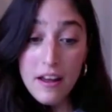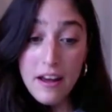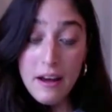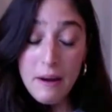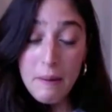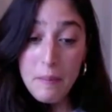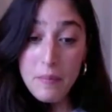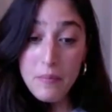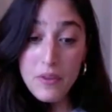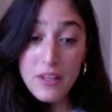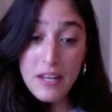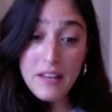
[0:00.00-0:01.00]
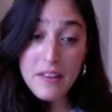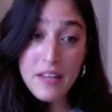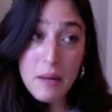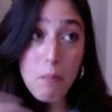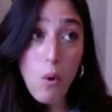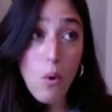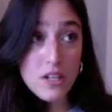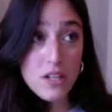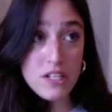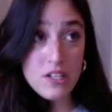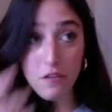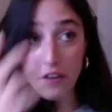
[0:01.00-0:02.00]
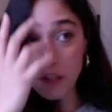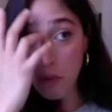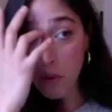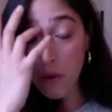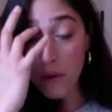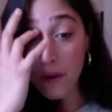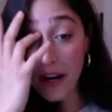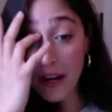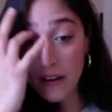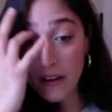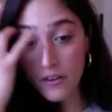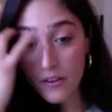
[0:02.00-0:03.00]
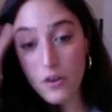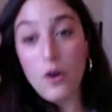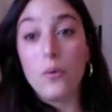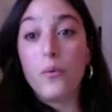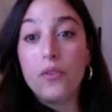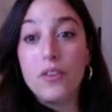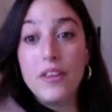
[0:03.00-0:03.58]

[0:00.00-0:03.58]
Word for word: um, the, the importance of exploring, you know,